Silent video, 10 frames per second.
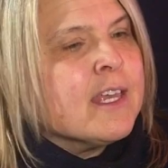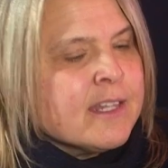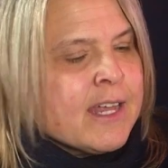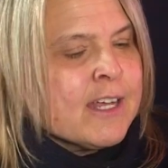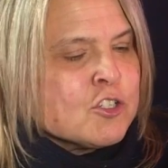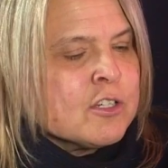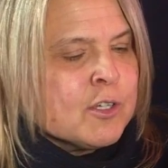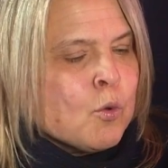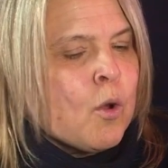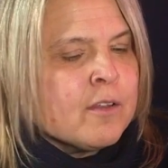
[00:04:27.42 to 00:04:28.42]
So they can
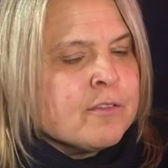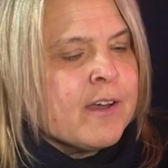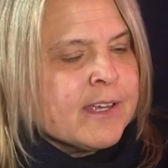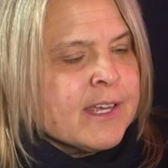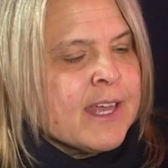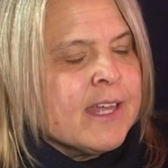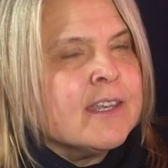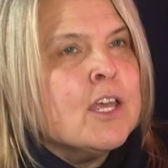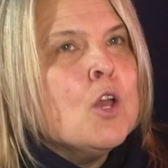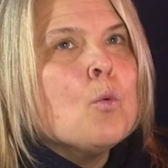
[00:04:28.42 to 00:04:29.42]
actually qualify
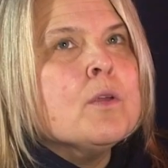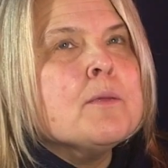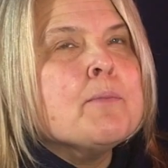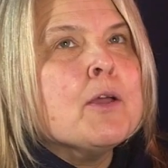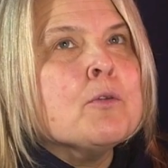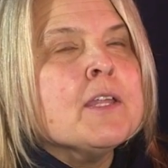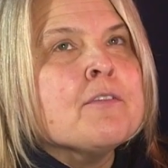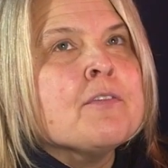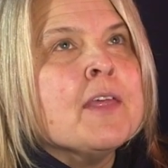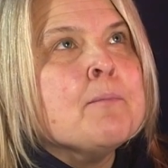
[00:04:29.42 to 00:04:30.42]
again. What about
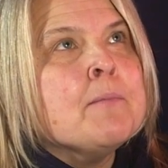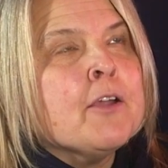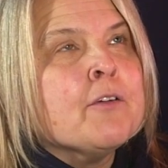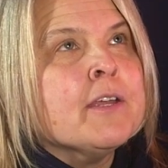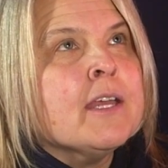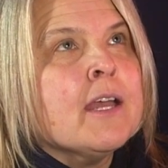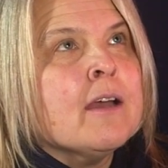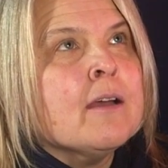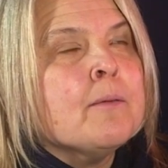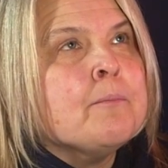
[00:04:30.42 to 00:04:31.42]
if they marry
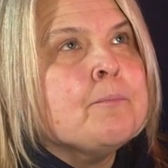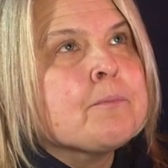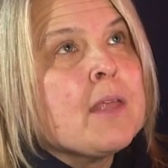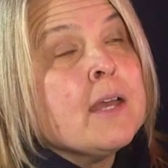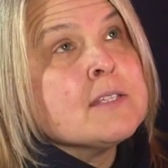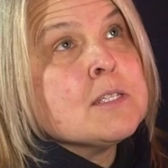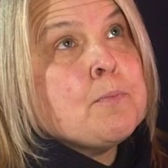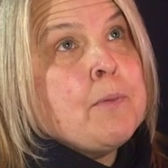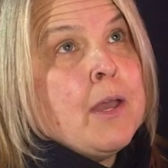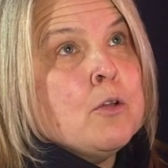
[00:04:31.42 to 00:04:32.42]
a
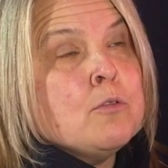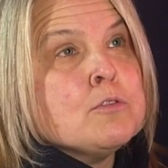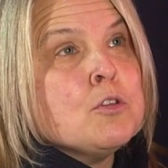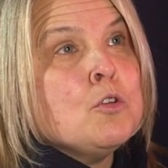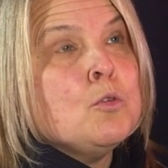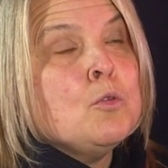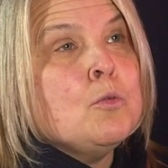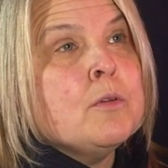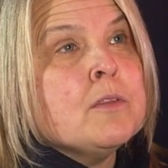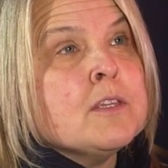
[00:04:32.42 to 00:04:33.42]
spouse
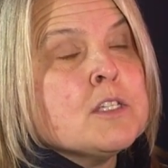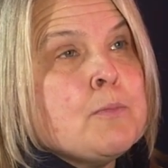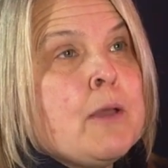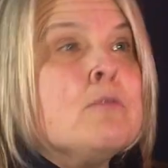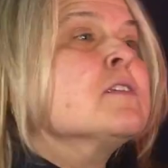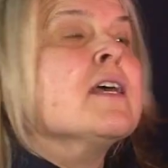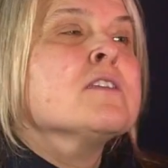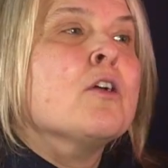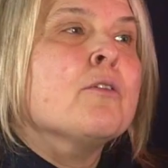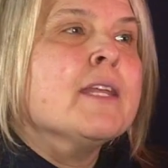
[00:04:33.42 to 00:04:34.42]
who the spouse
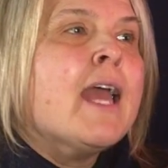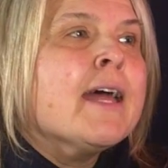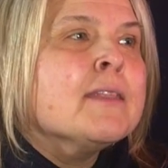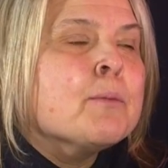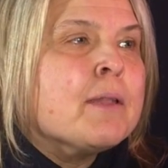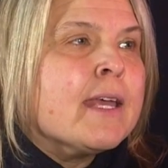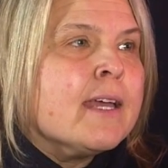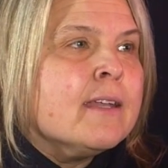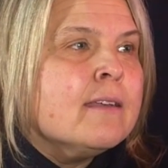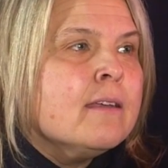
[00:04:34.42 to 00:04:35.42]
has already had the
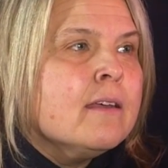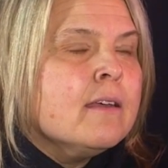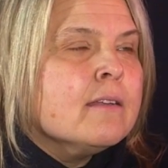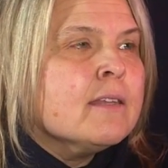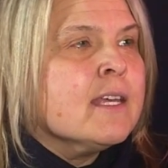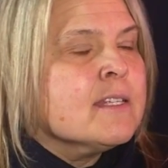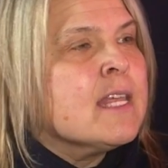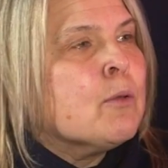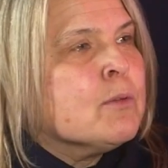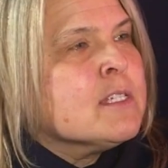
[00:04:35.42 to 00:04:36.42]
plan?
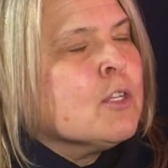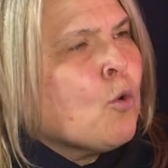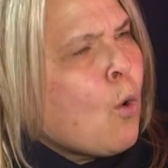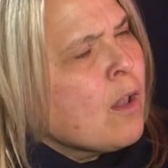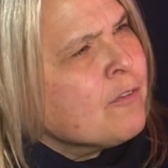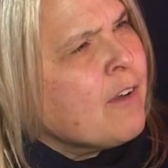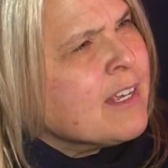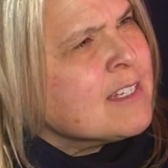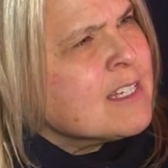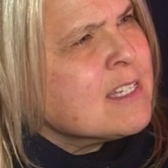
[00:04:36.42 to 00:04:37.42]
They would still
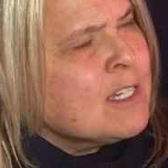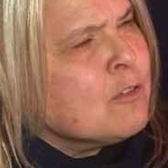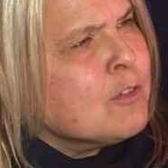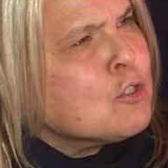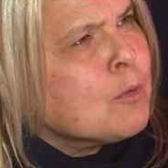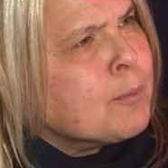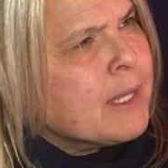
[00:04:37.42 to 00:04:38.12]
qualify because it's an individual